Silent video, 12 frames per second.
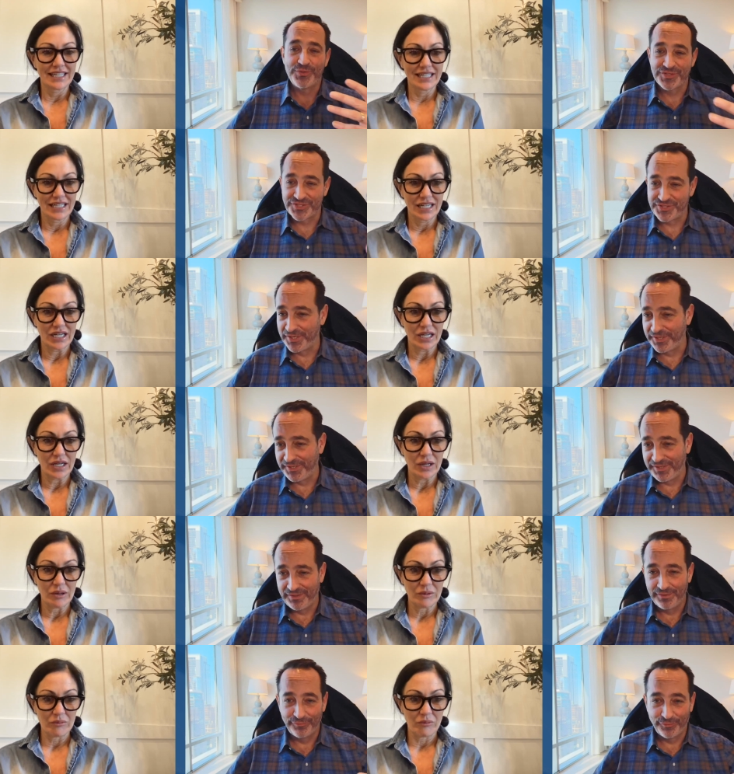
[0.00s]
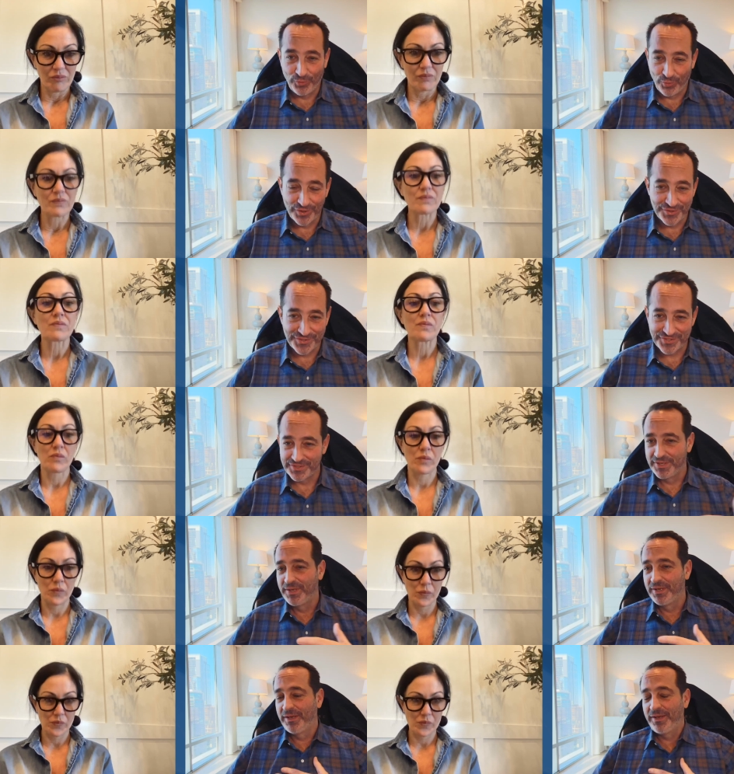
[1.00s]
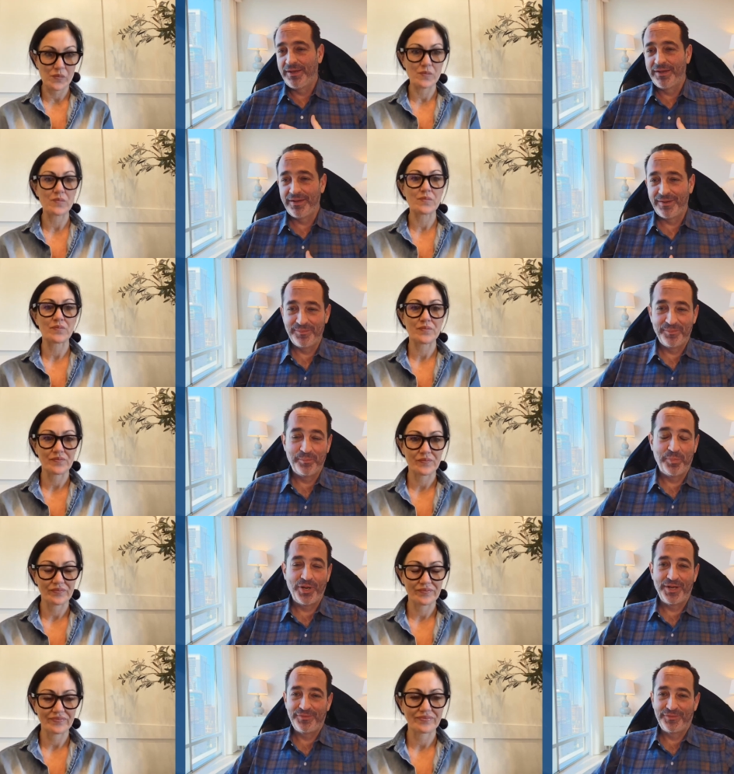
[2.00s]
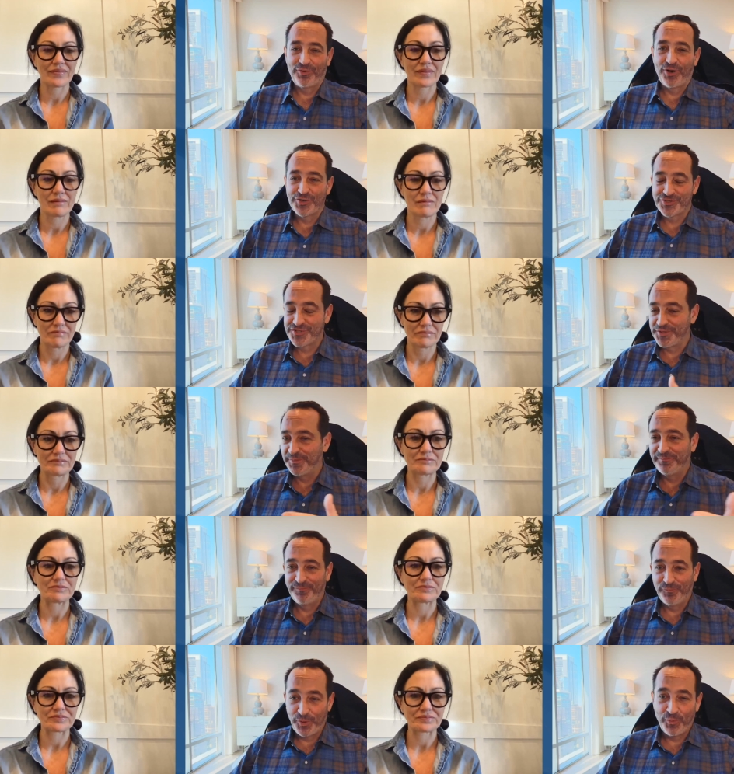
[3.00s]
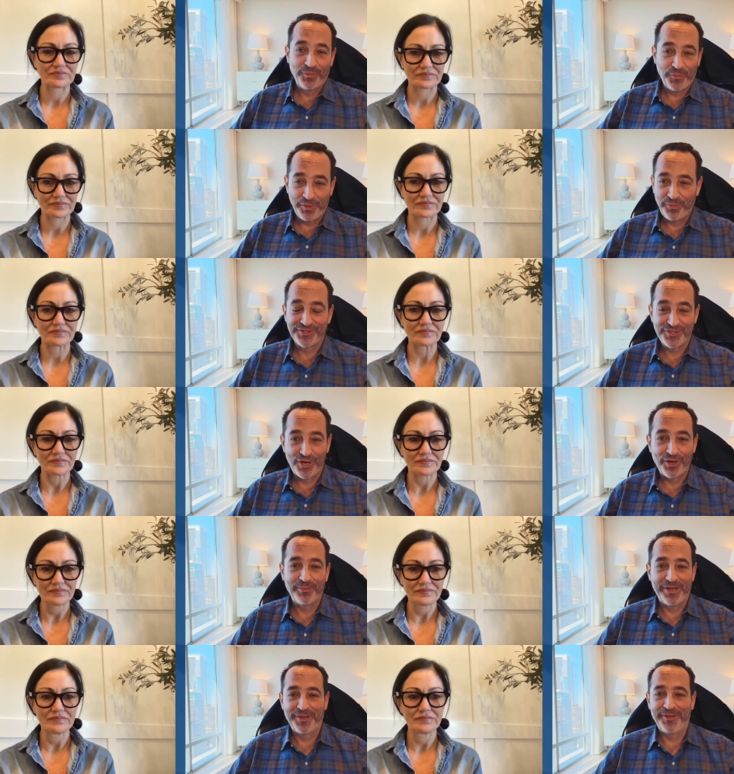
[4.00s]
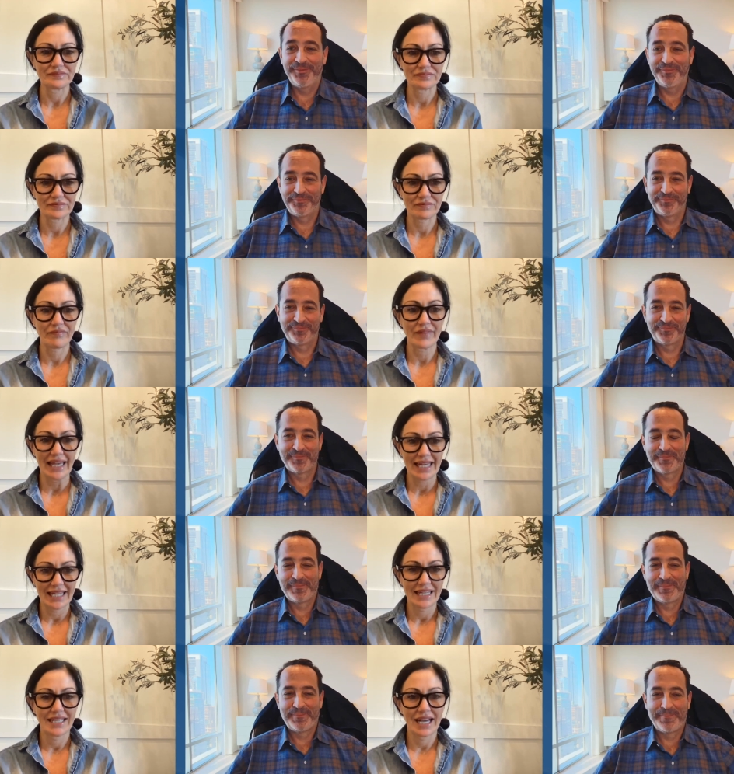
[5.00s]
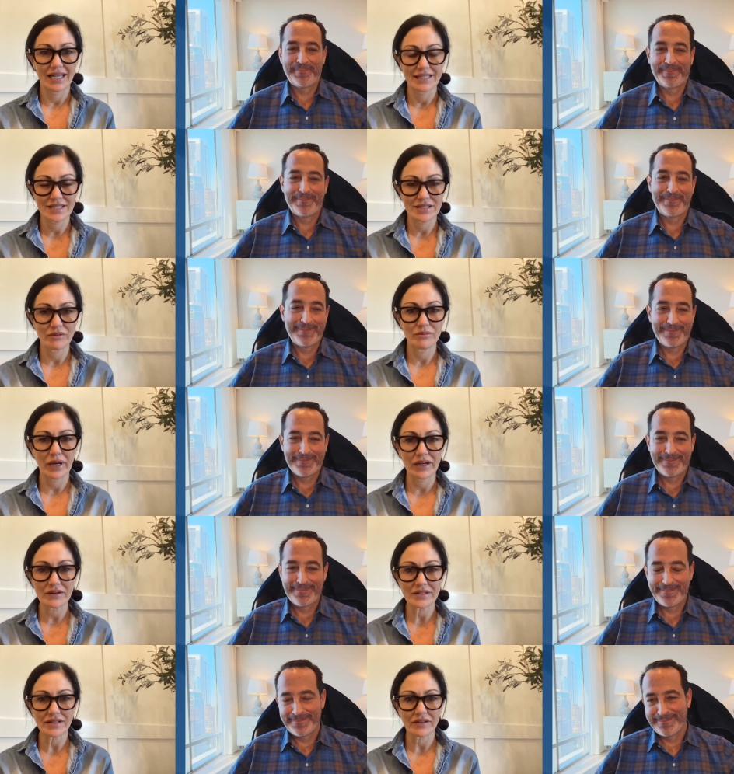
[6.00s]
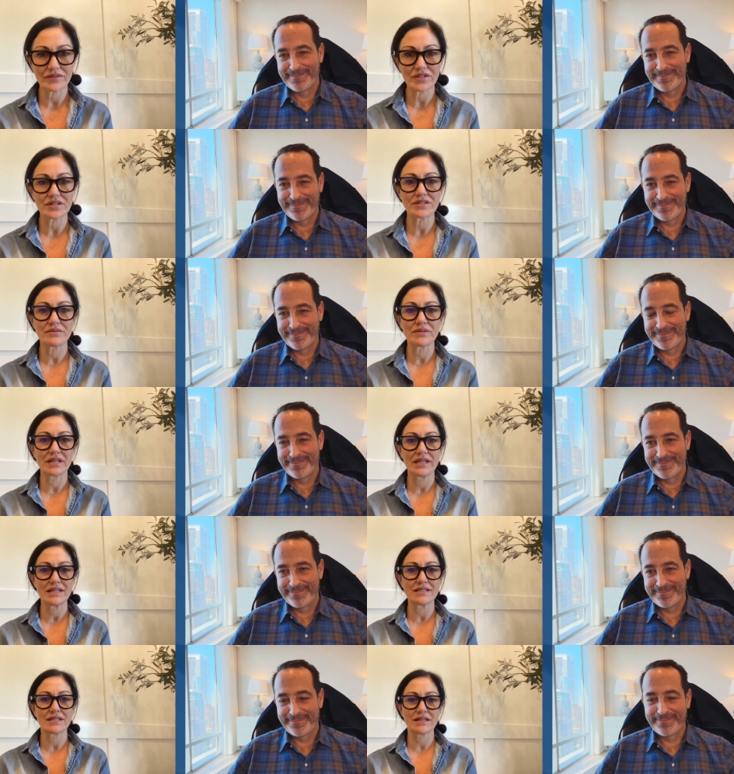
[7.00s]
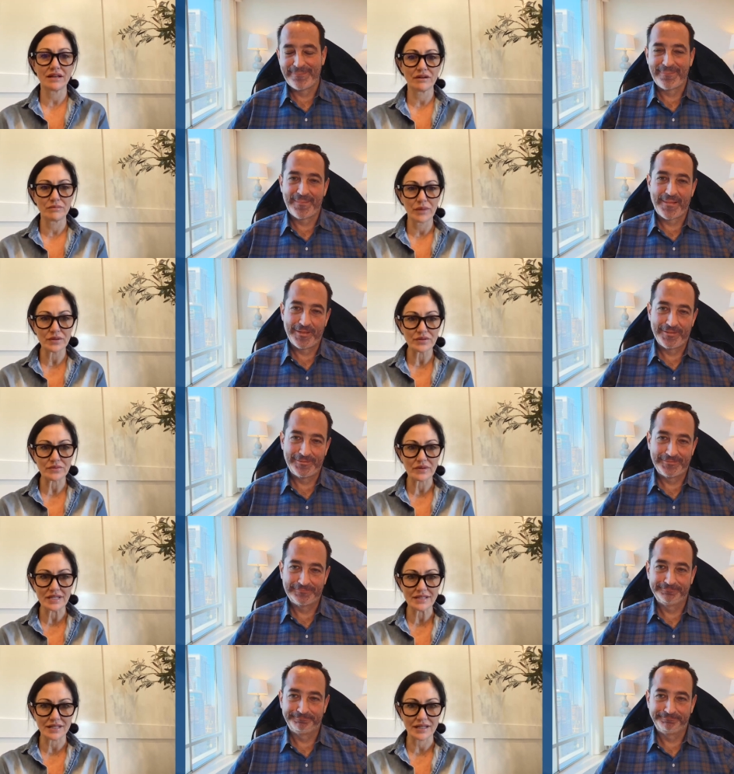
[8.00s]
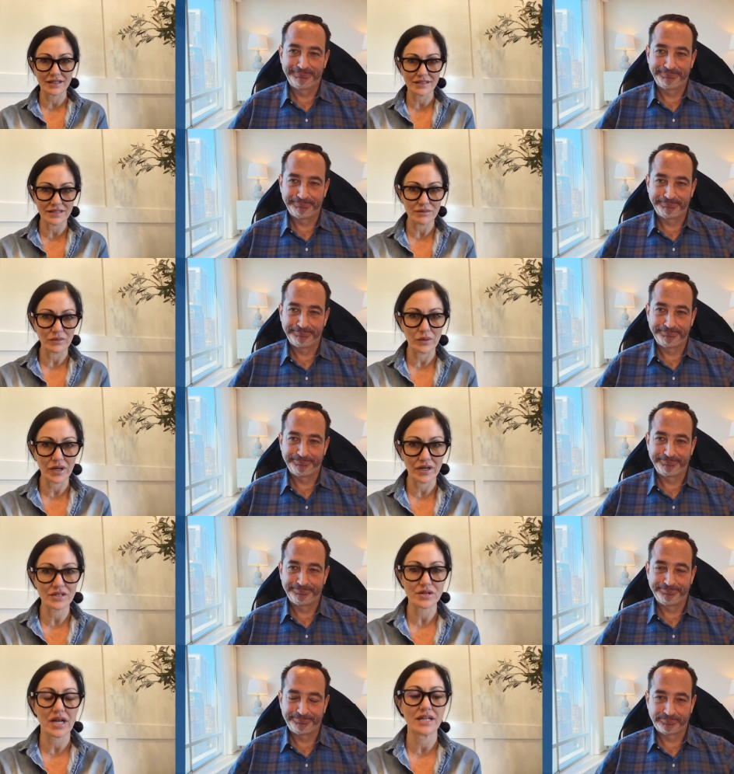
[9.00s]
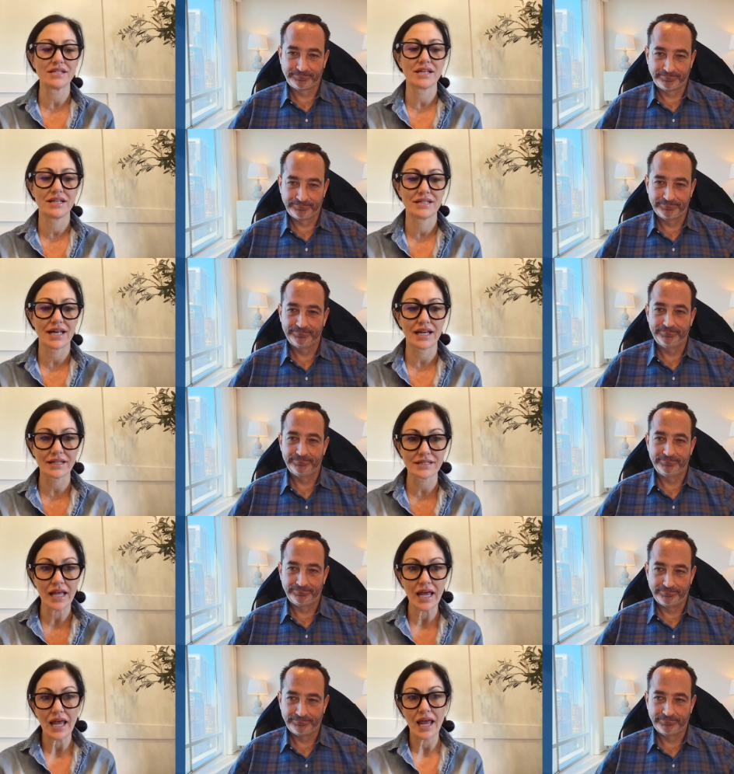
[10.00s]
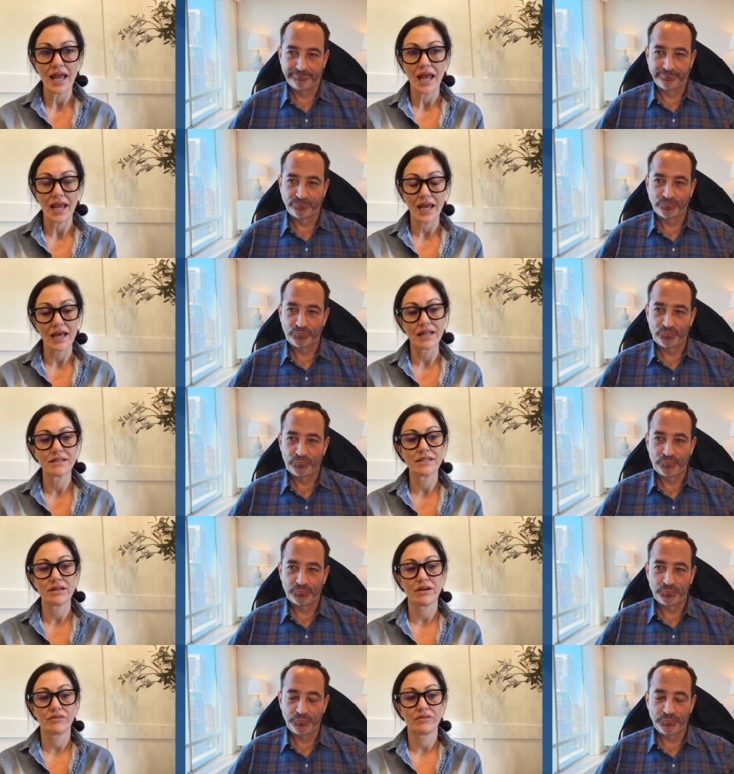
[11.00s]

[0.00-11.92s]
Speaker 1: do the study, of course, uh, but there are some. We want to we want to talk about it.
Speaker 2: Yeah. So Microsoft just released their most recent work trend index. And